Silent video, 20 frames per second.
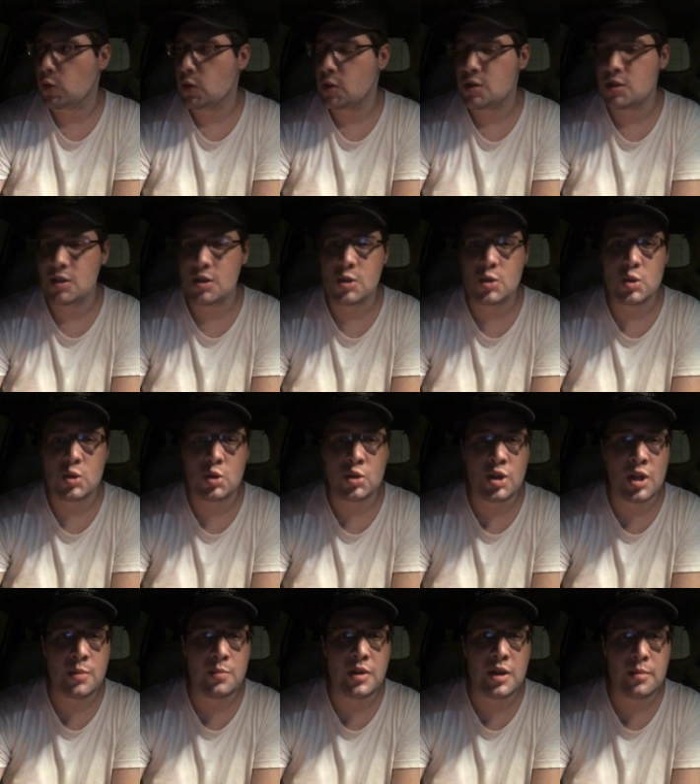
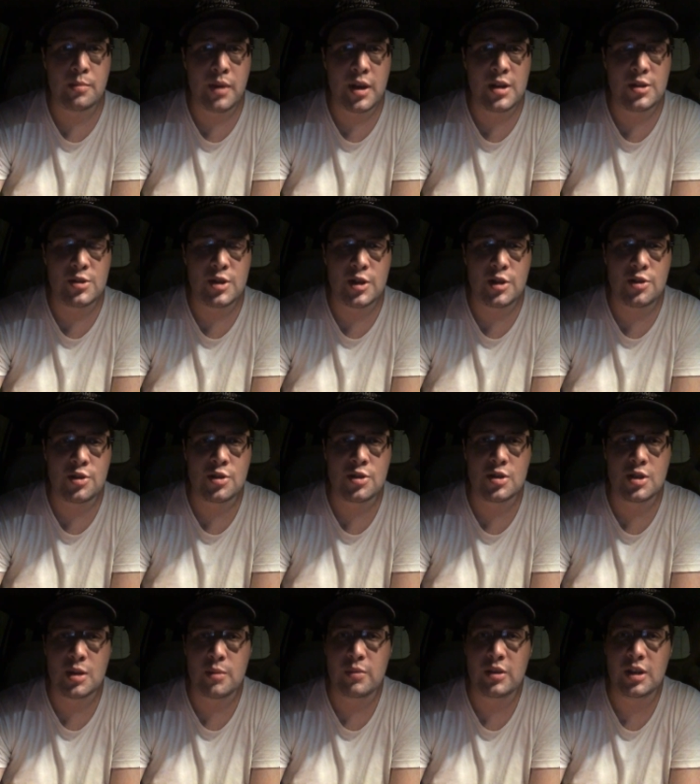"Send me a message.
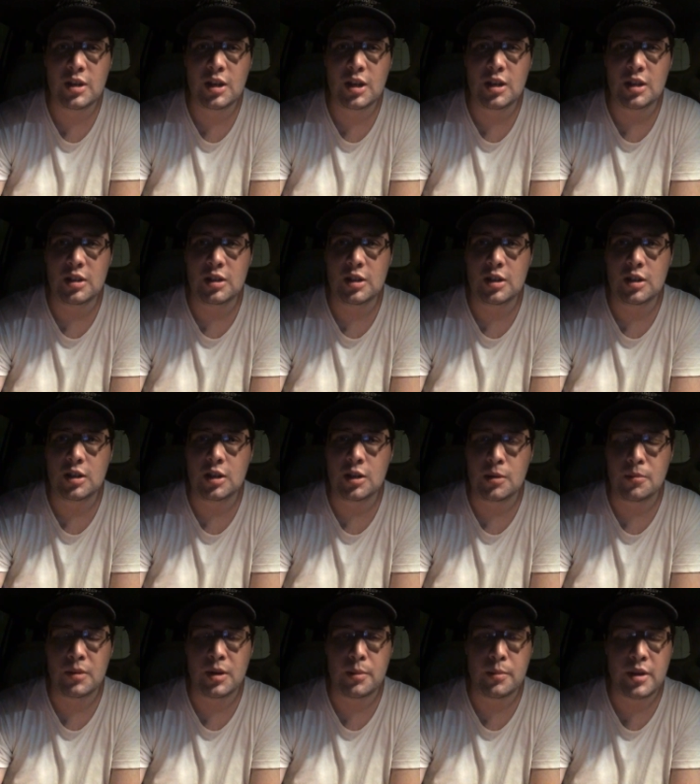Send me
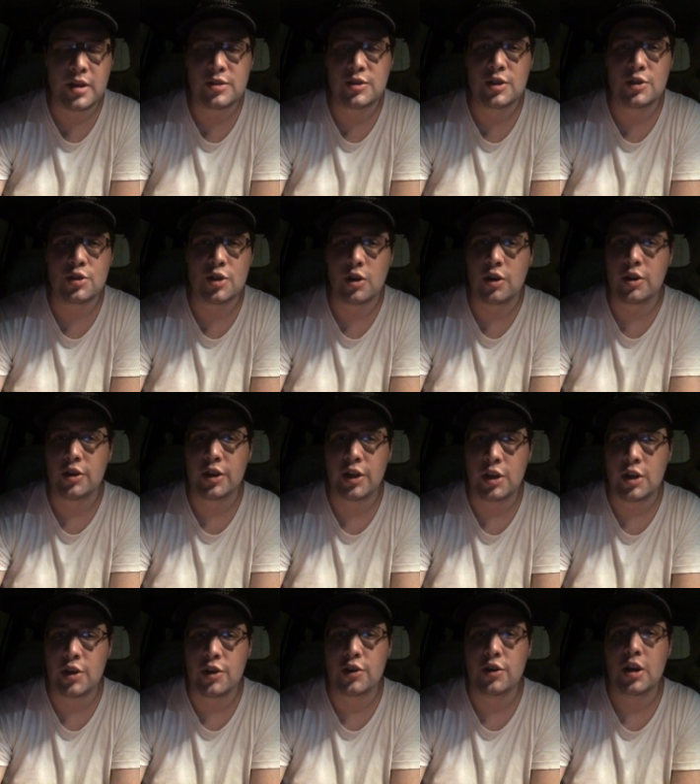a message on
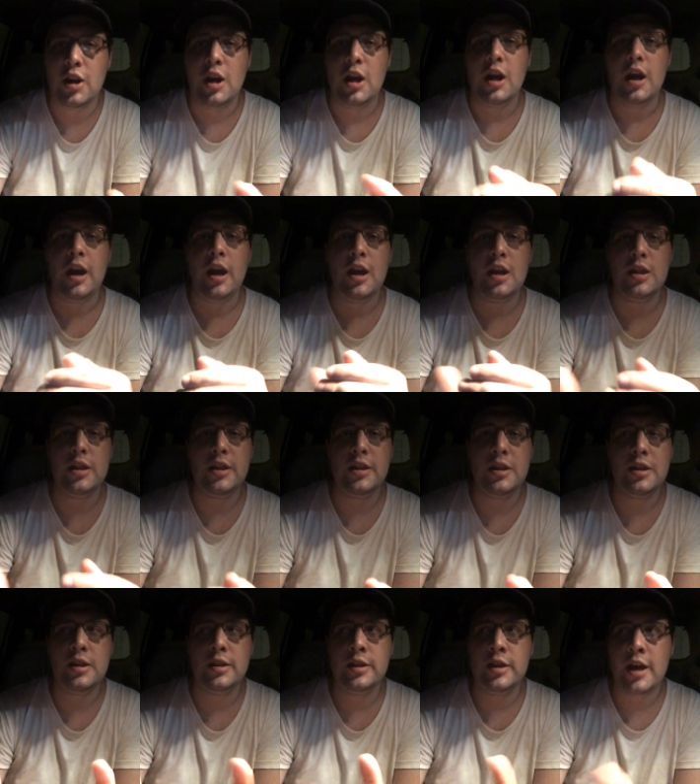here," and
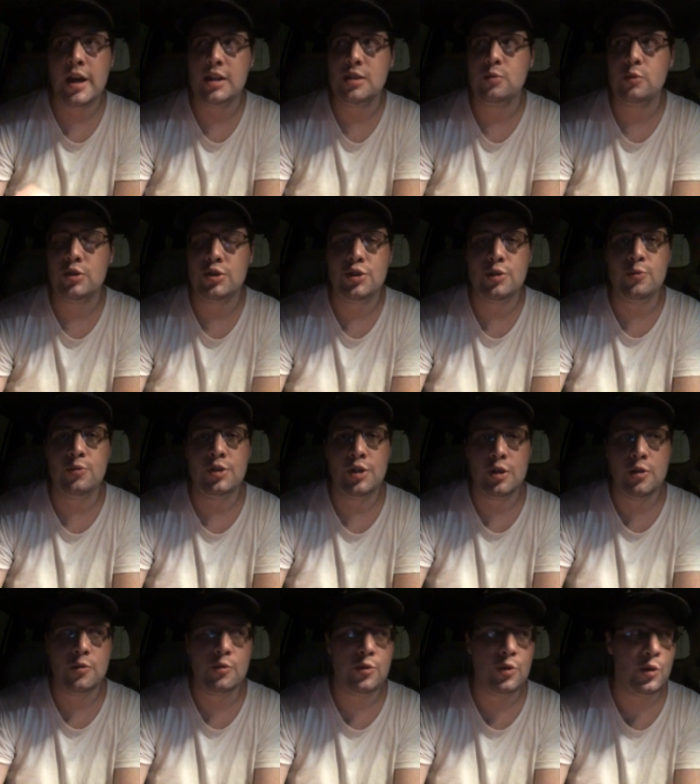then that's what you
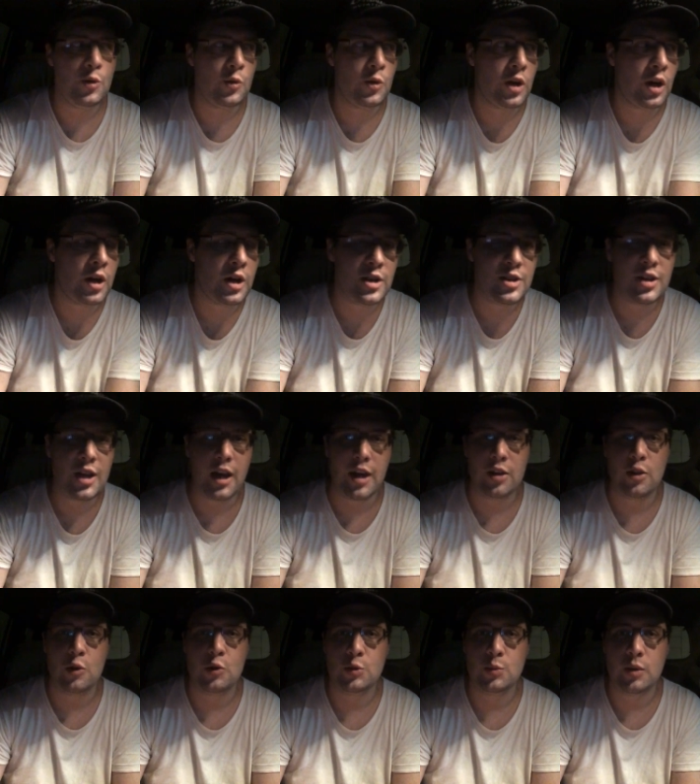do. You contact
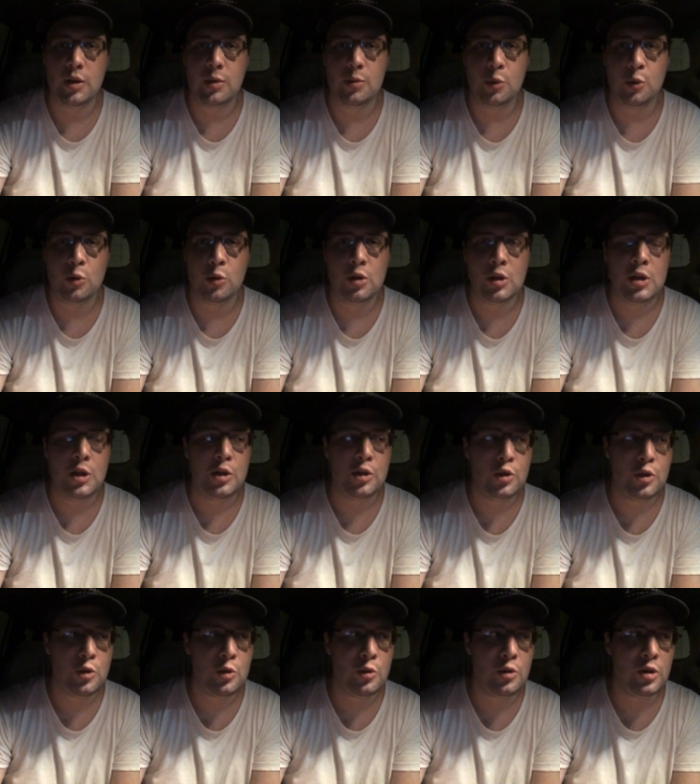those people
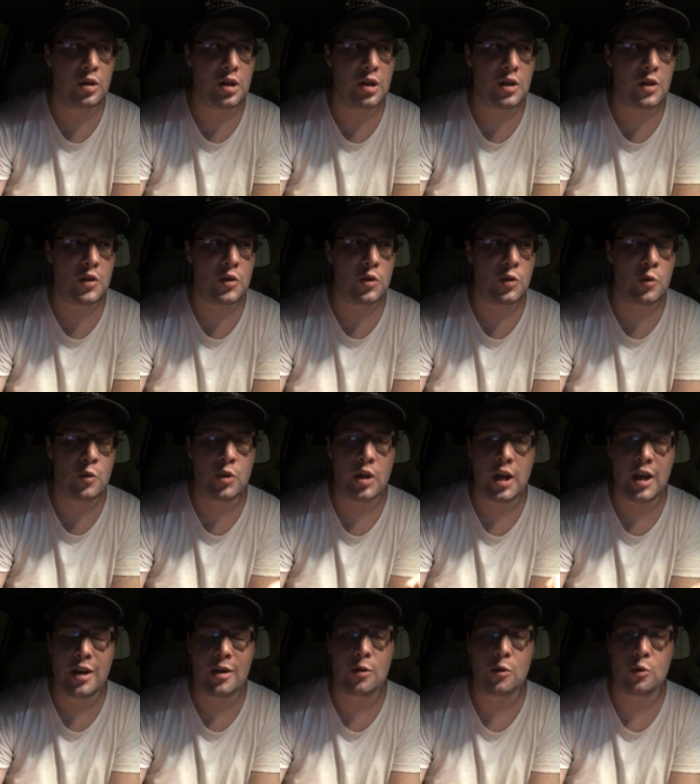through
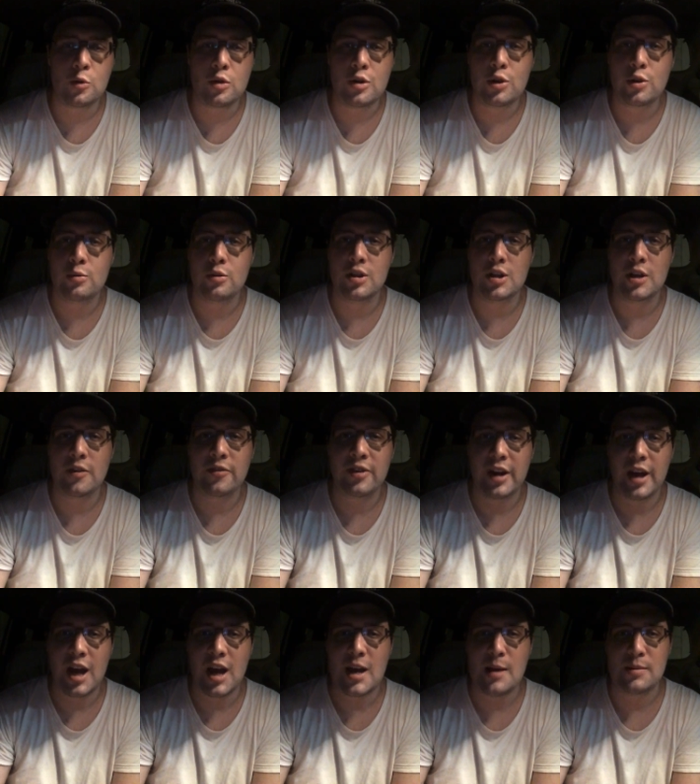there or through a
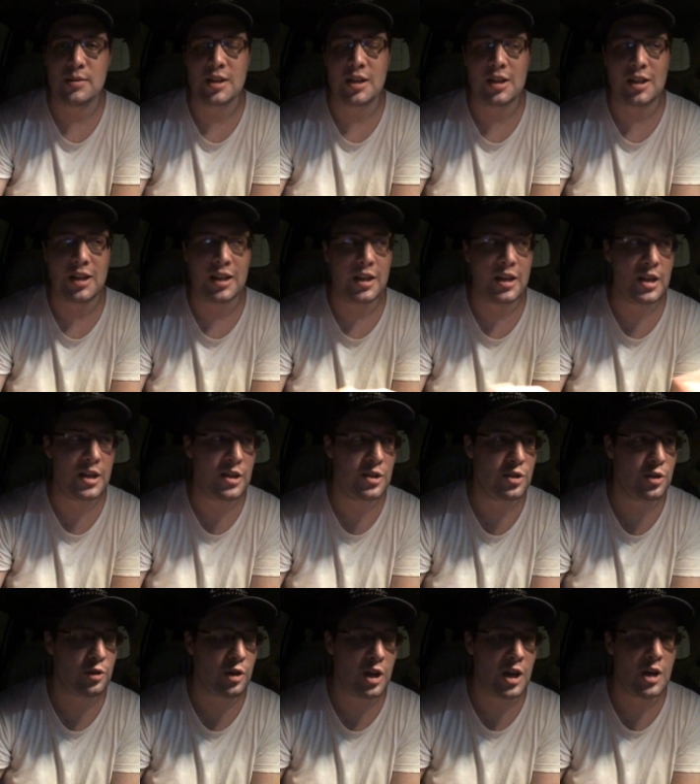different app, say like
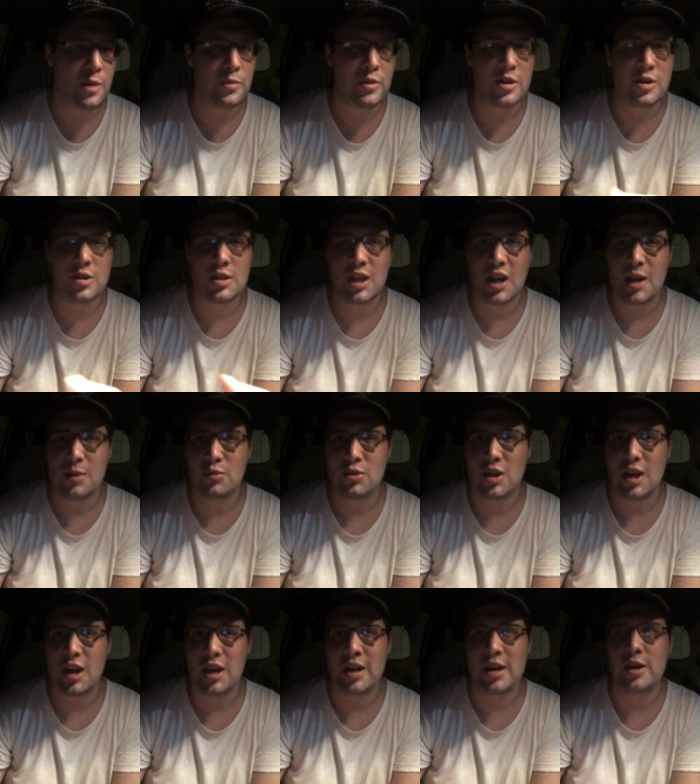Instagram or
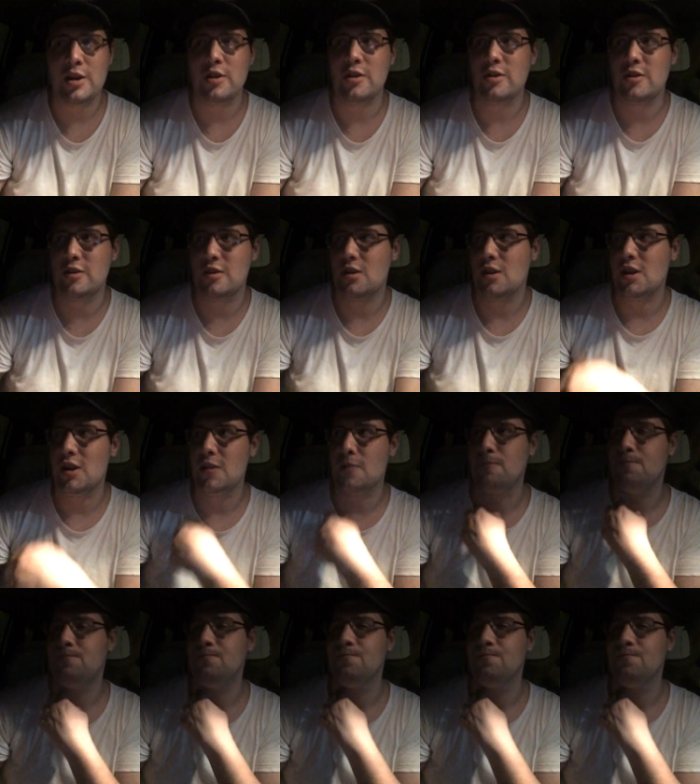Snapchat, or like